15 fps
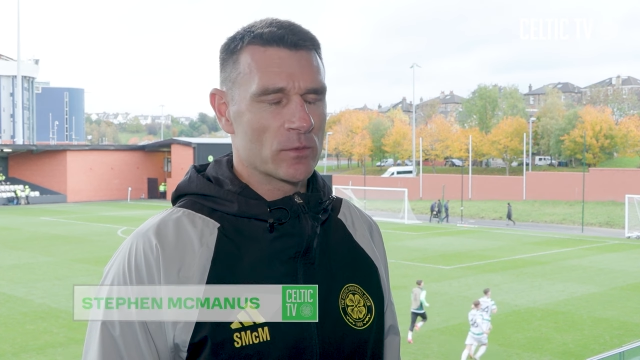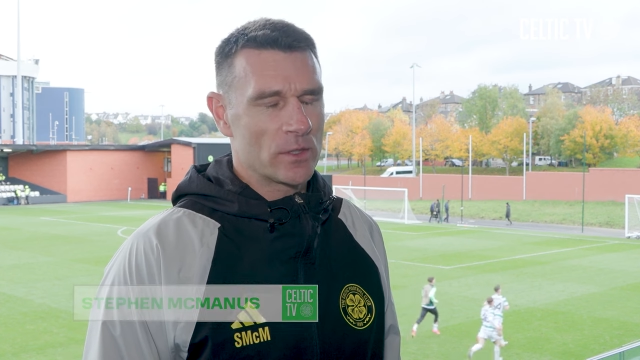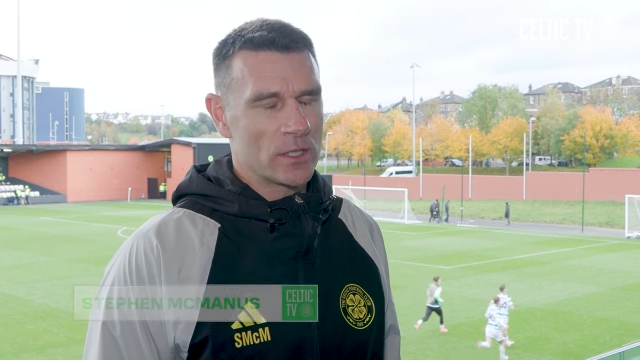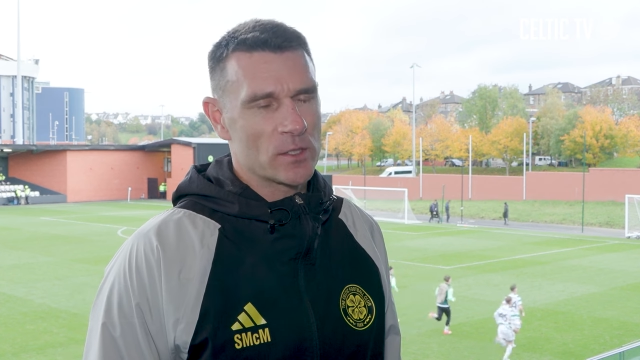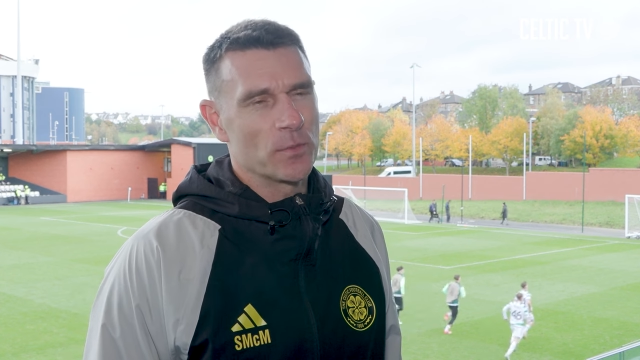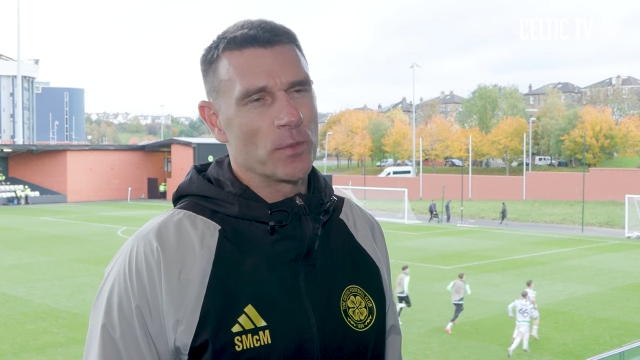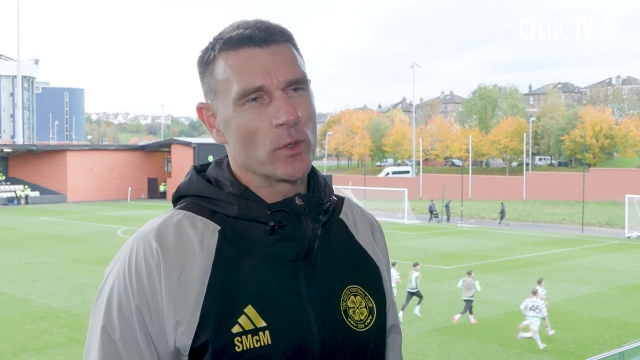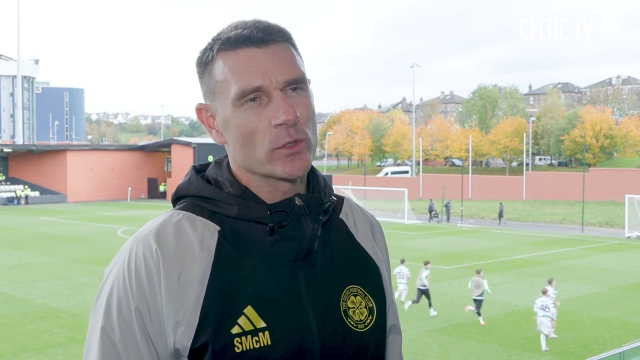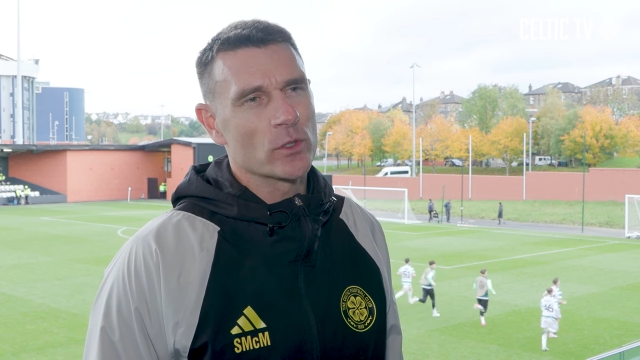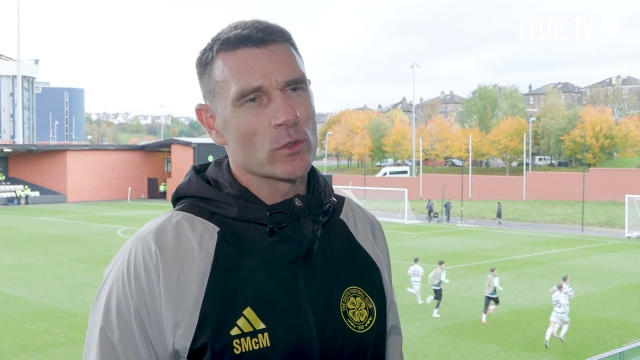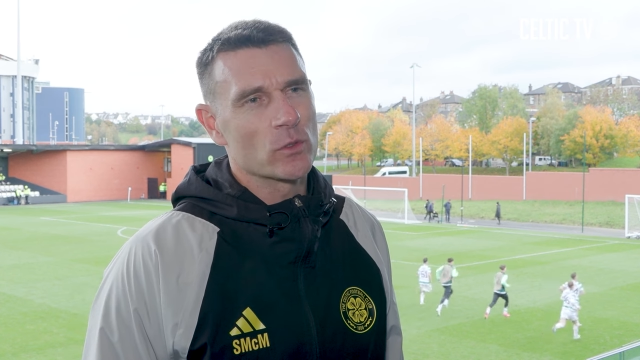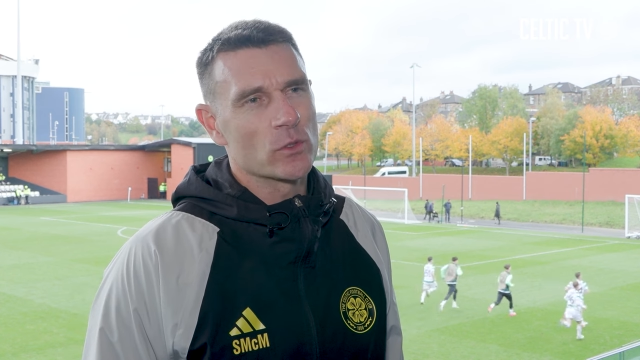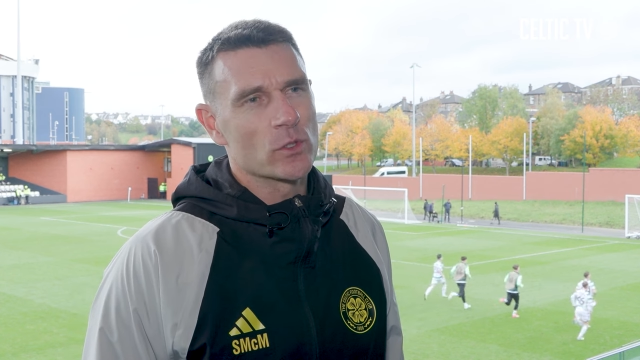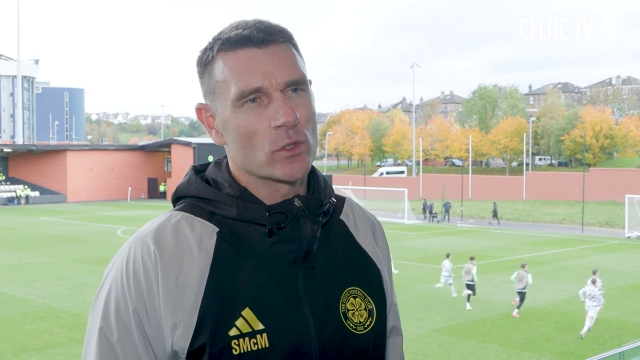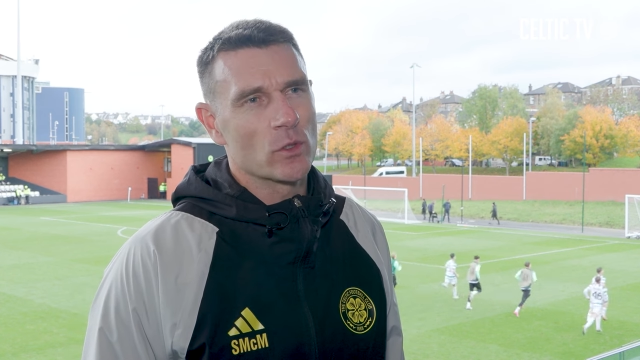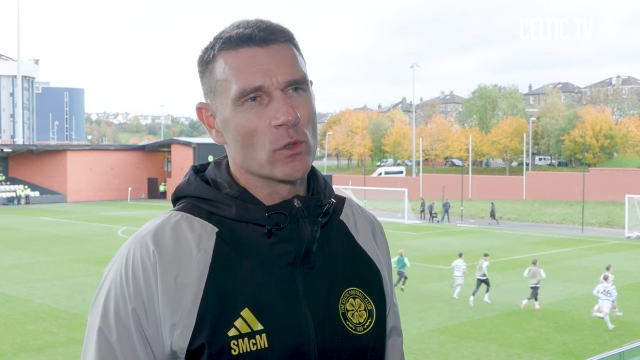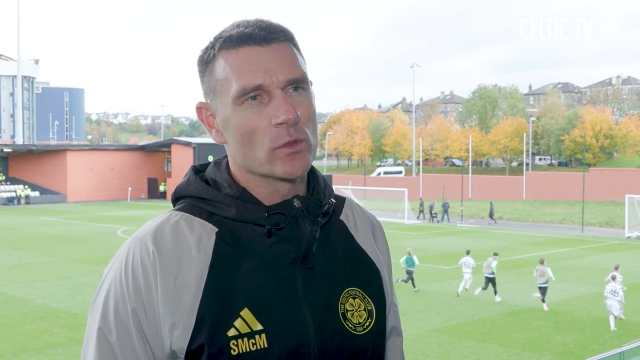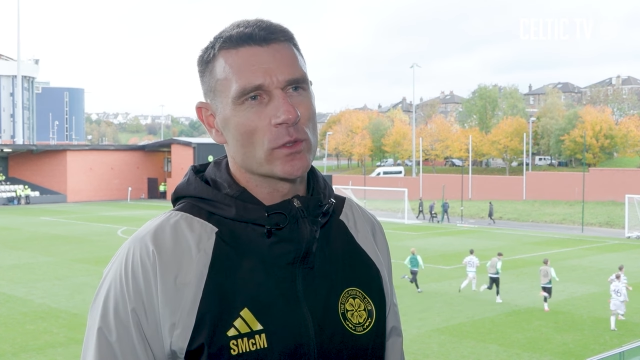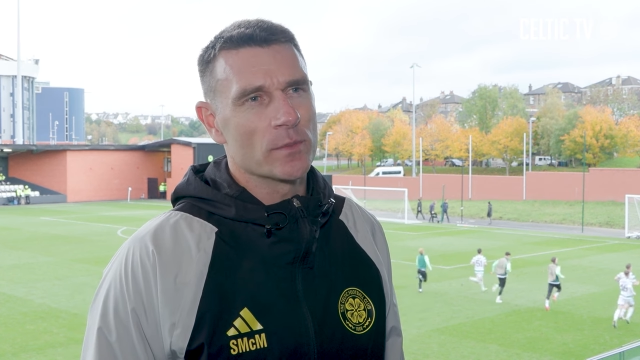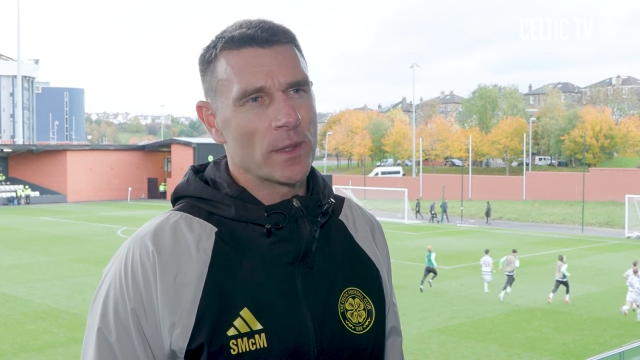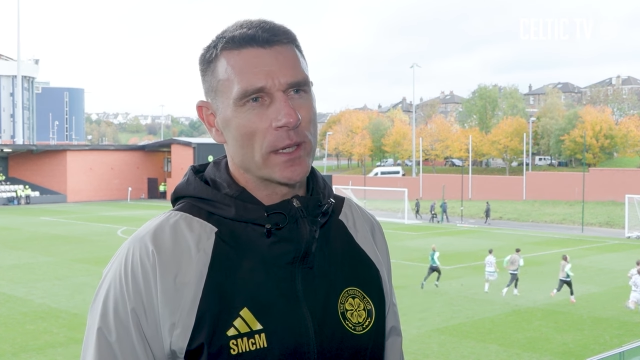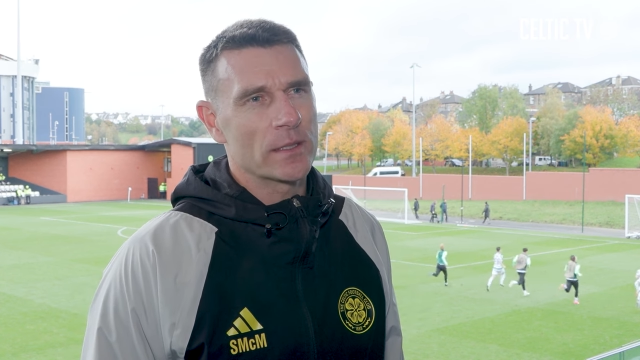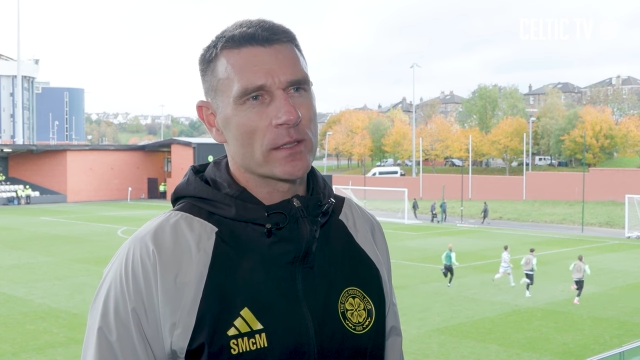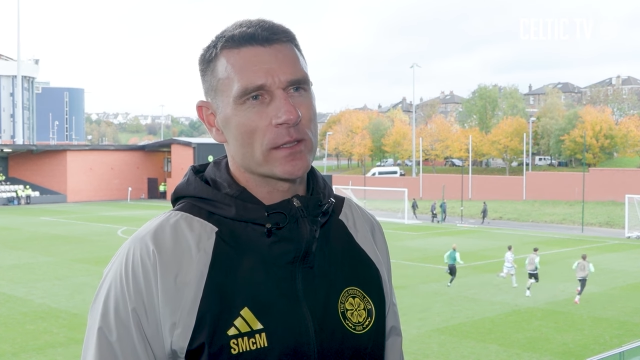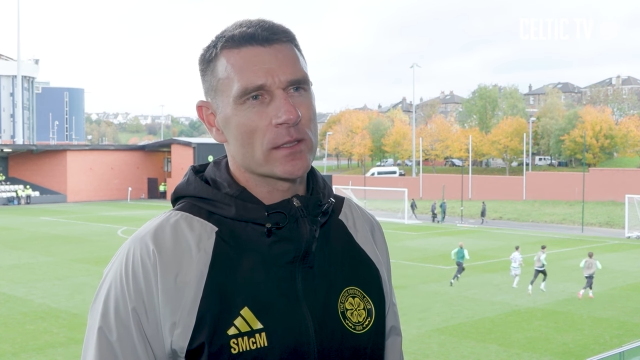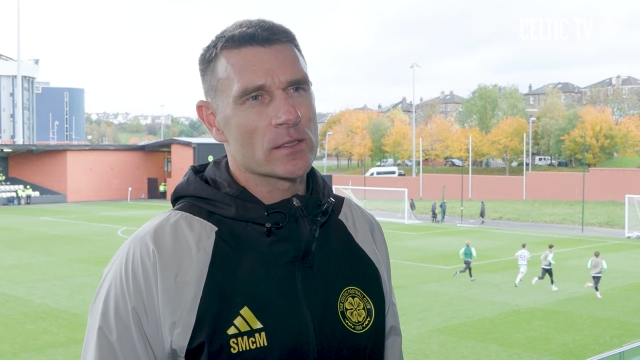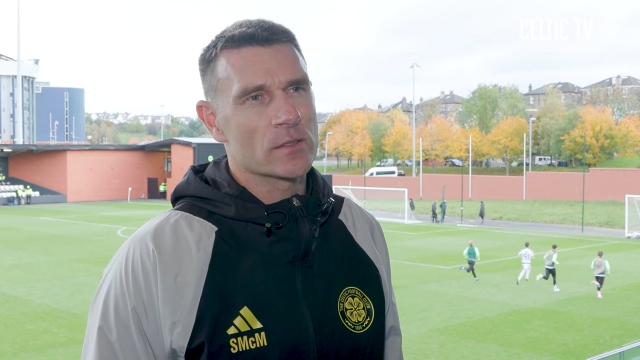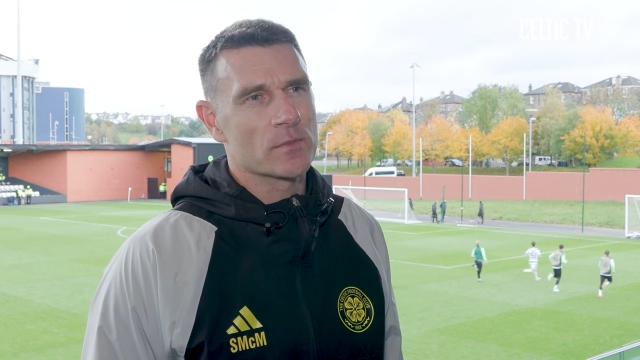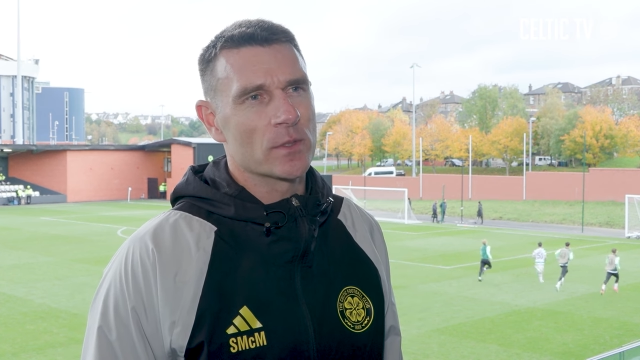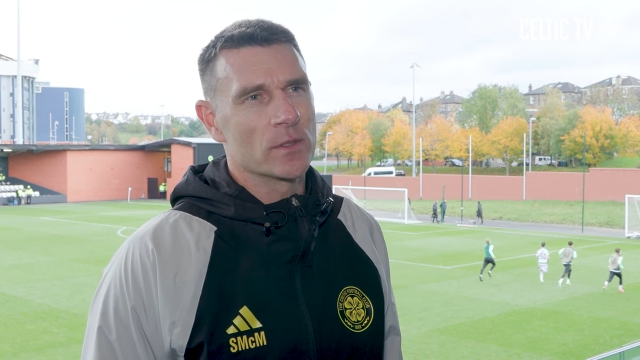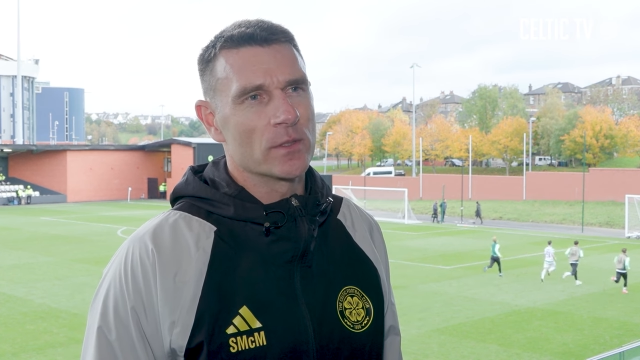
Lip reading: Disappointed to lose the goal and the mannerism